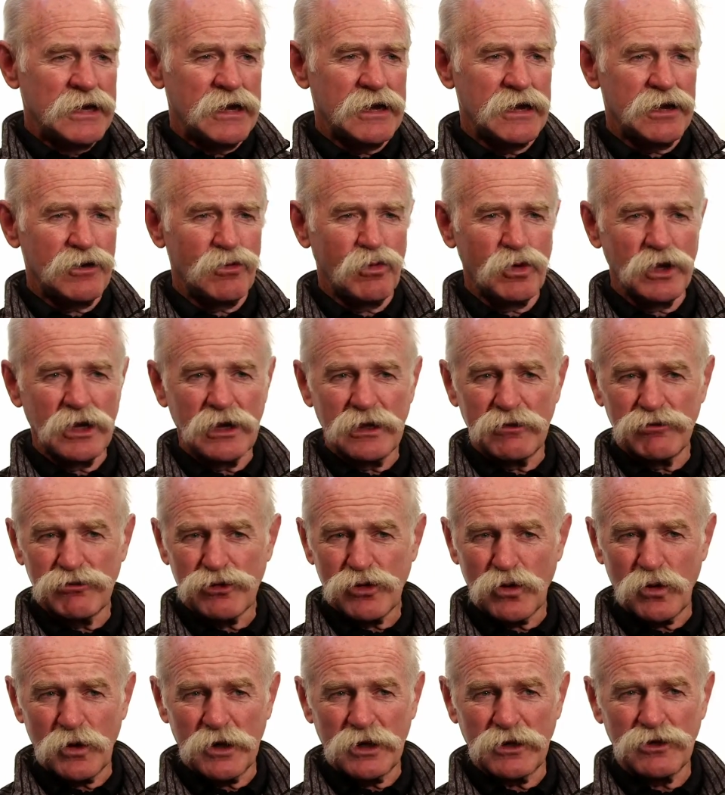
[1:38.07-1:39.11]
Uh, we
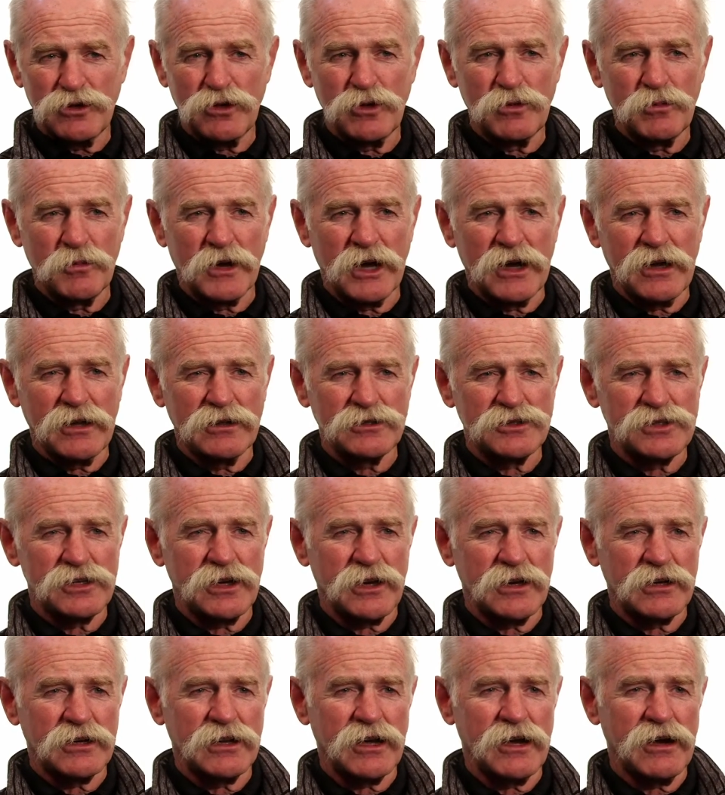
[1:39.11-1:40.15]
lived 22 miles
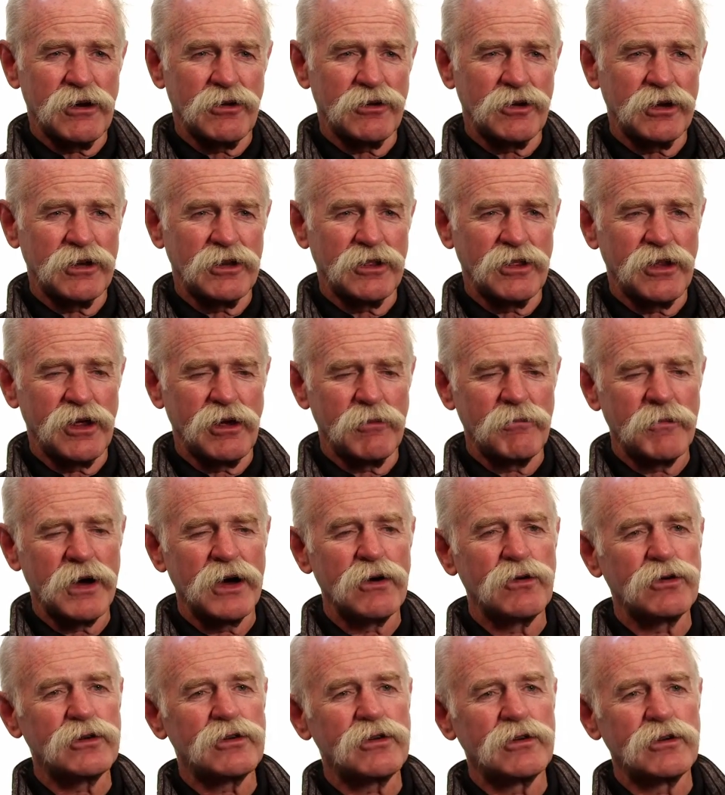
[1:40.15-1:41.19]
out of town and the
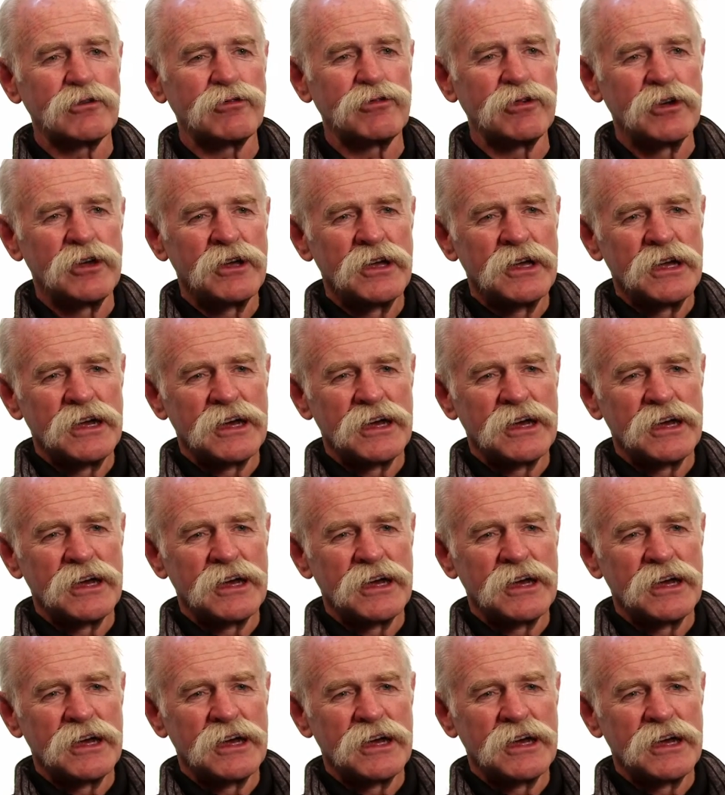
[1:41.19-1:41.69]
amount of,